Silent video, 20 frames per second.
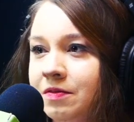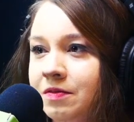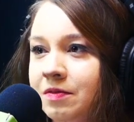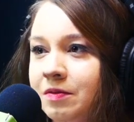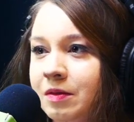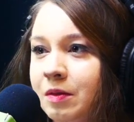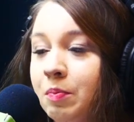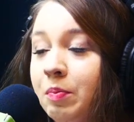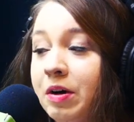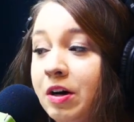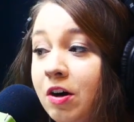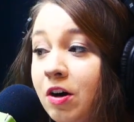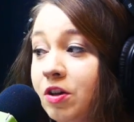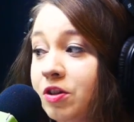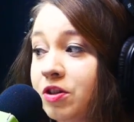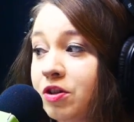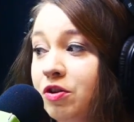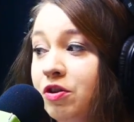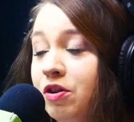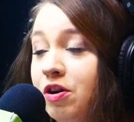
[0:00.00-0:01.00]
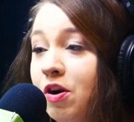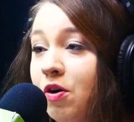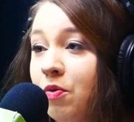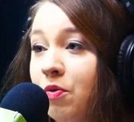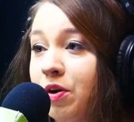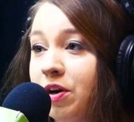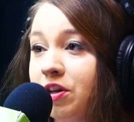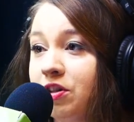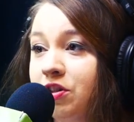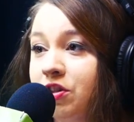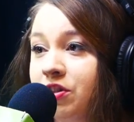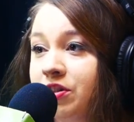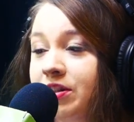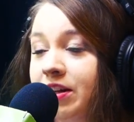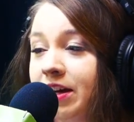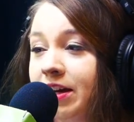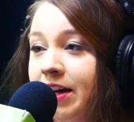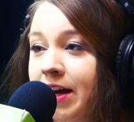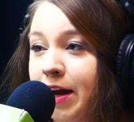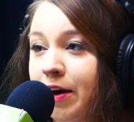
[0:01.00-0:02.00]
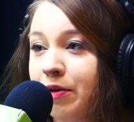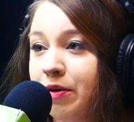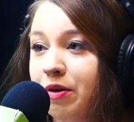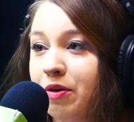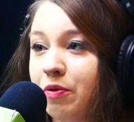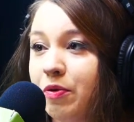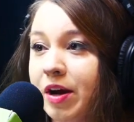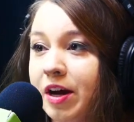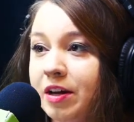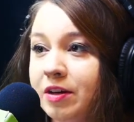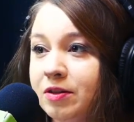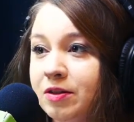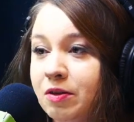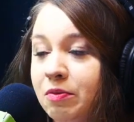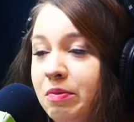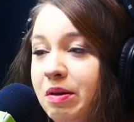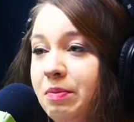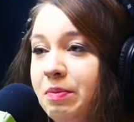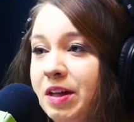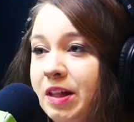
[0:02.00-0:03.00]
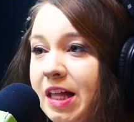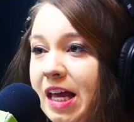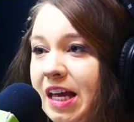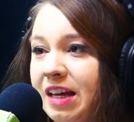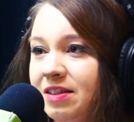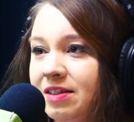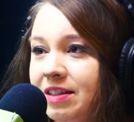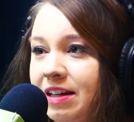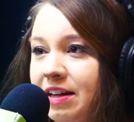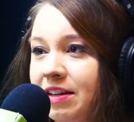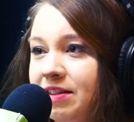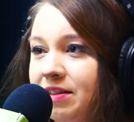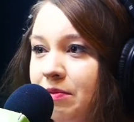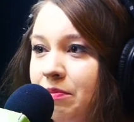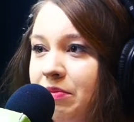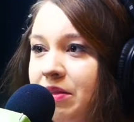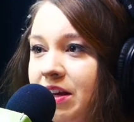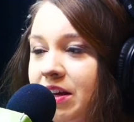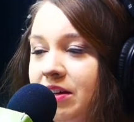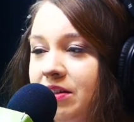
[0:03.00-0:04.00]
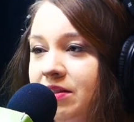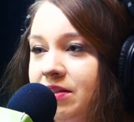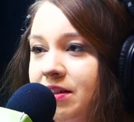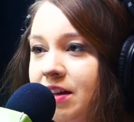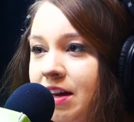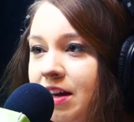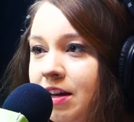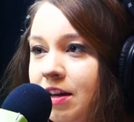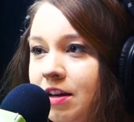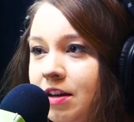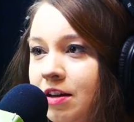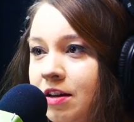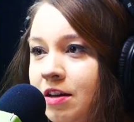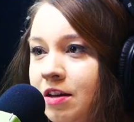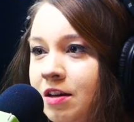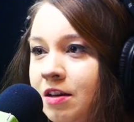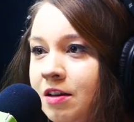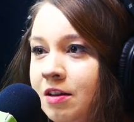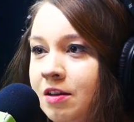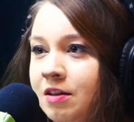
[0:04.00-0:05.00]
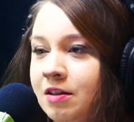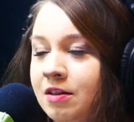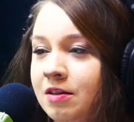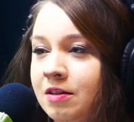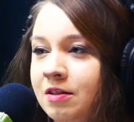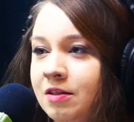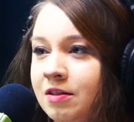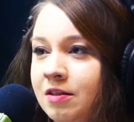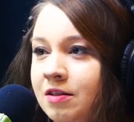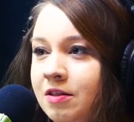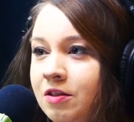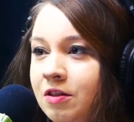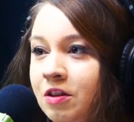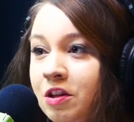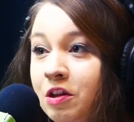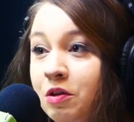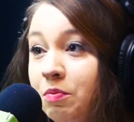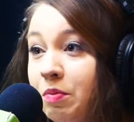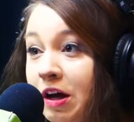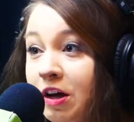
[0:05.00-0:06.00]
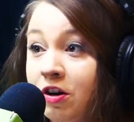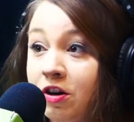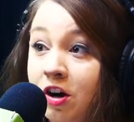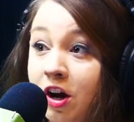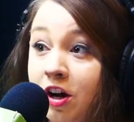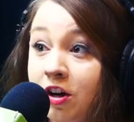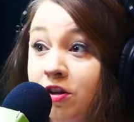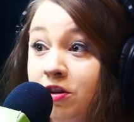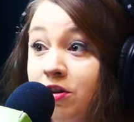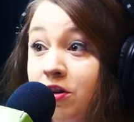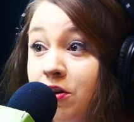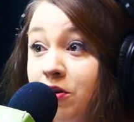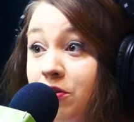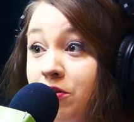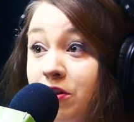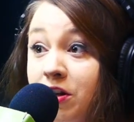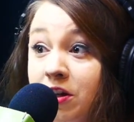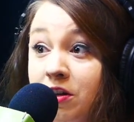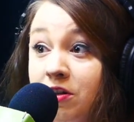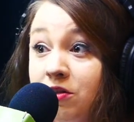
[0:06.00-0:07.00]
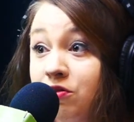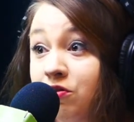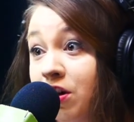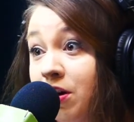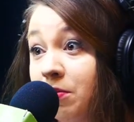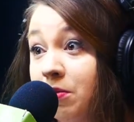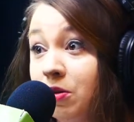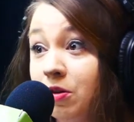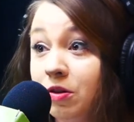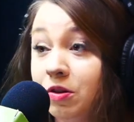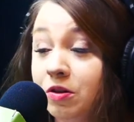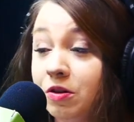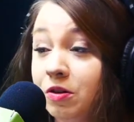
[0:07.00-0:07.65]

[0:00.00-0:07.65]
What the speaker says: But also you don't want to just like cower away. So maybe like say some things like, you better not, you know, you'll get in trouble, or